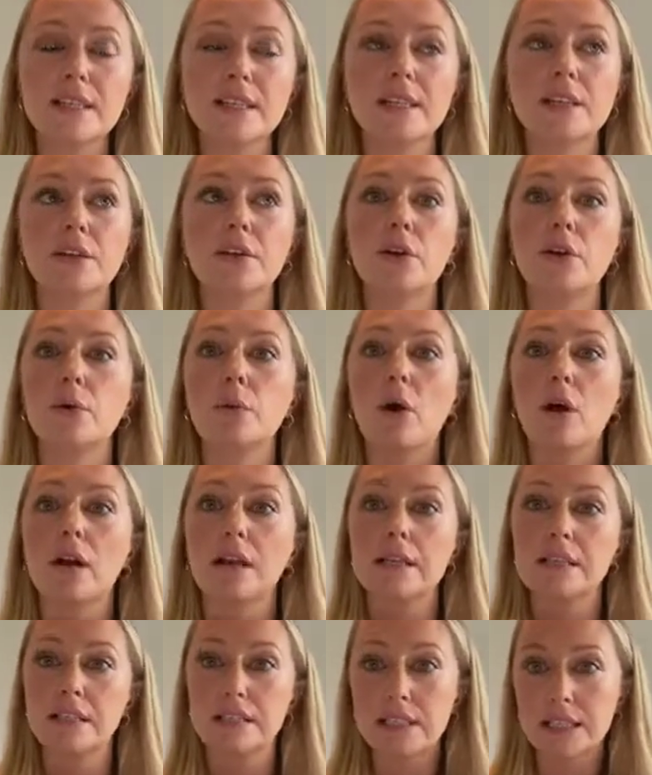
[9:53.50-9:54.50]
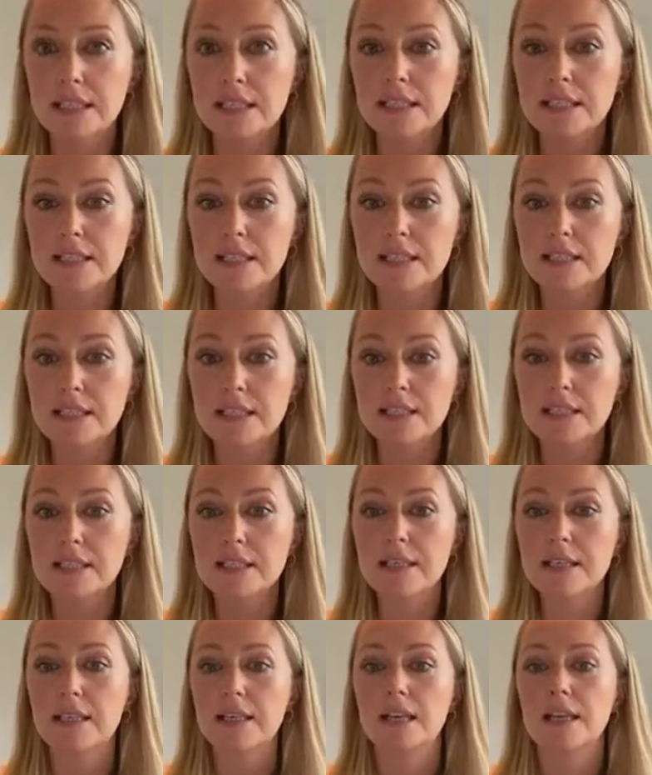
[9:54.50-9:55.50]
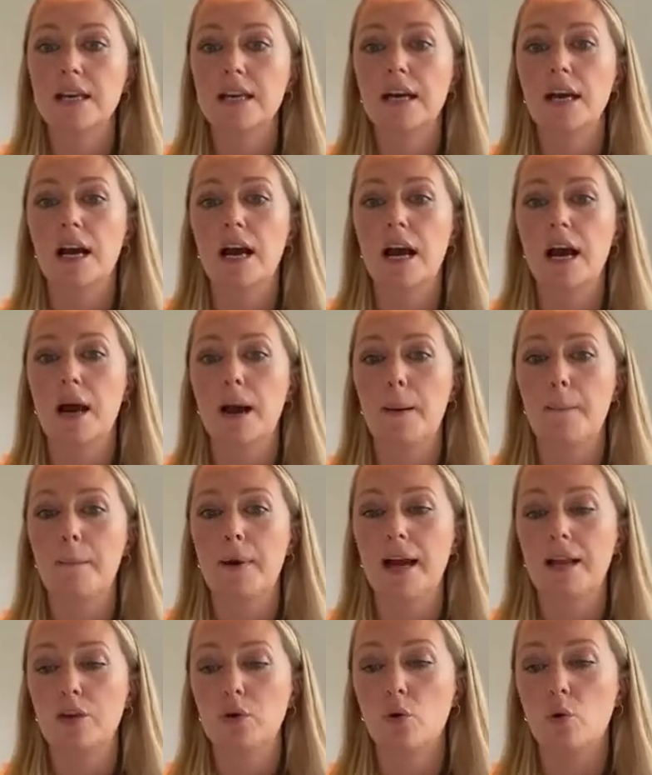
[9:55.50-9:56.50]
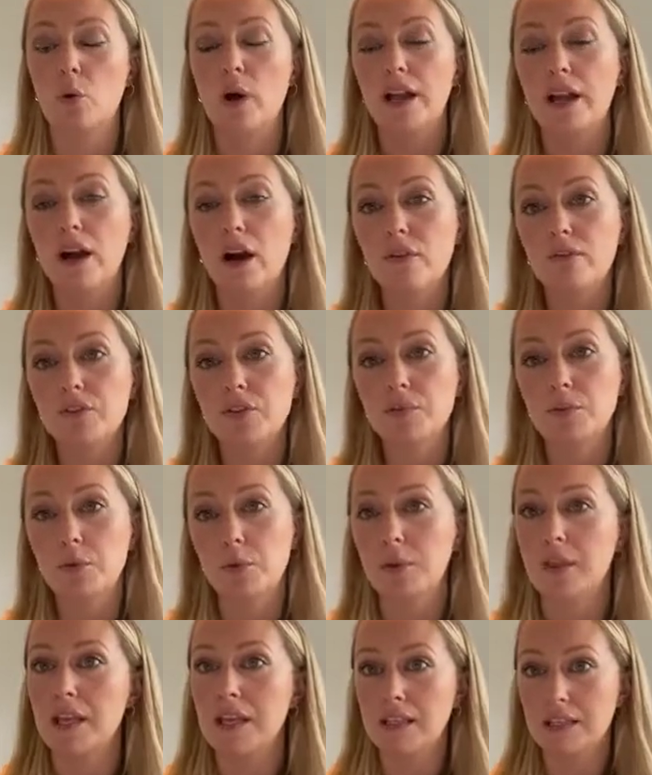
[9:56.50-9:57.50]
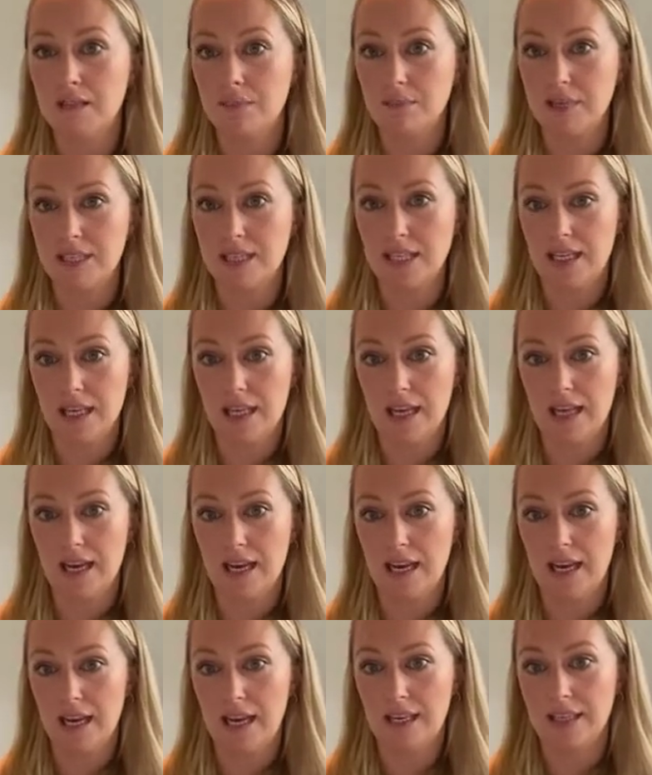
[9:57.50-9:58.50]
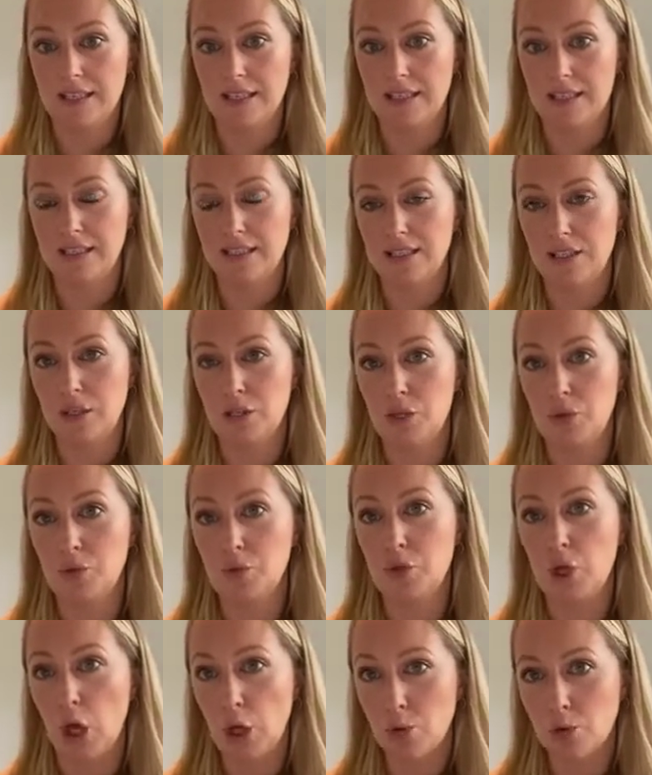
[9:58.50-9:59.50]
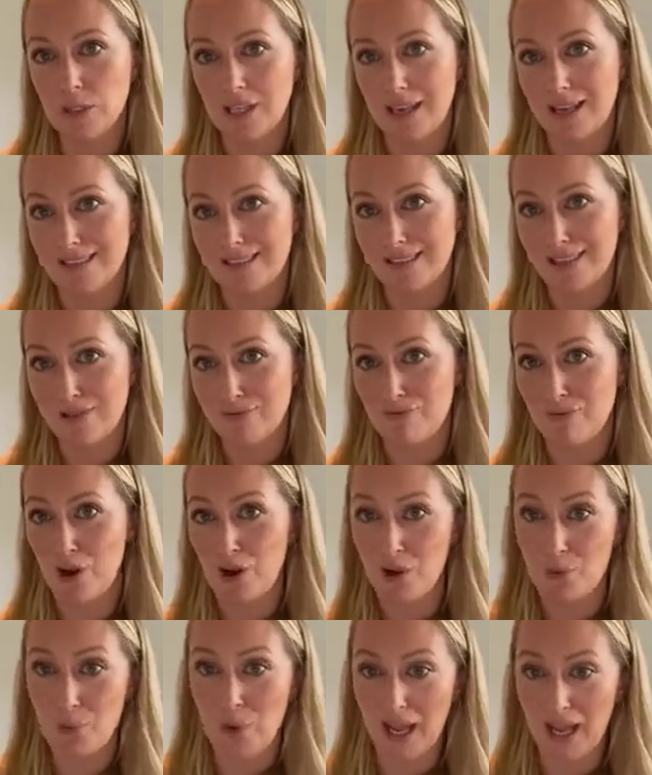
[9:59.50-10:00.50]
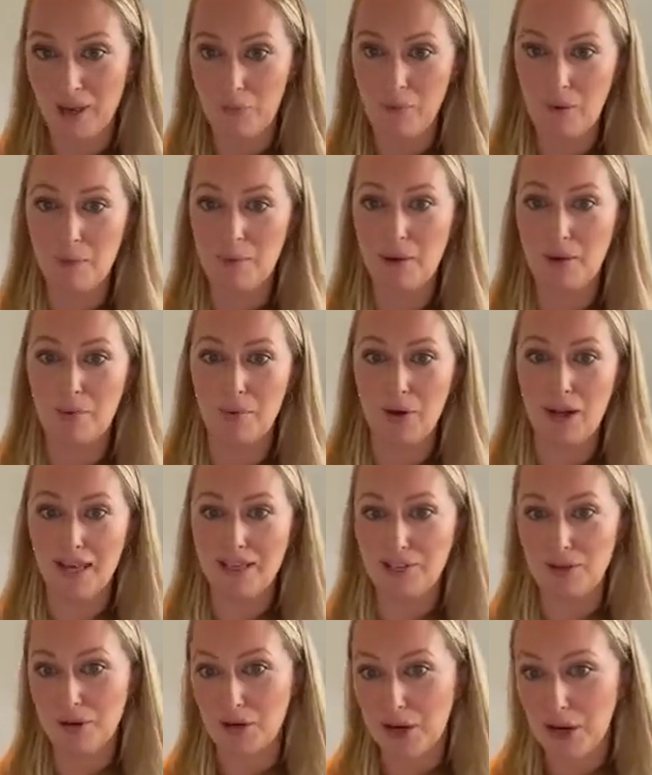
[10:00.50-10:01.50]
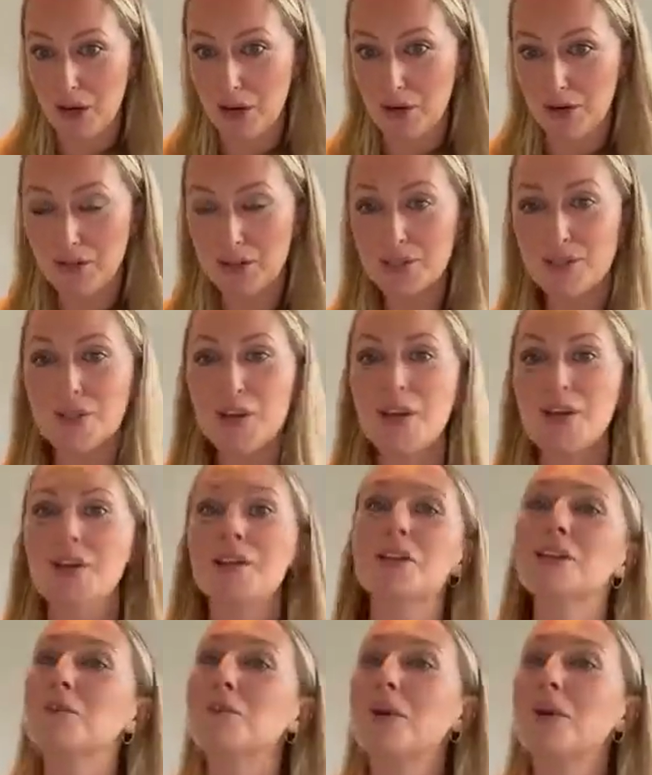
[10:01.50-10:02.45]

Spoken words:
you are consistent, and you're quite comfortable with intimacy, and you don't tend to run away when people get too close. You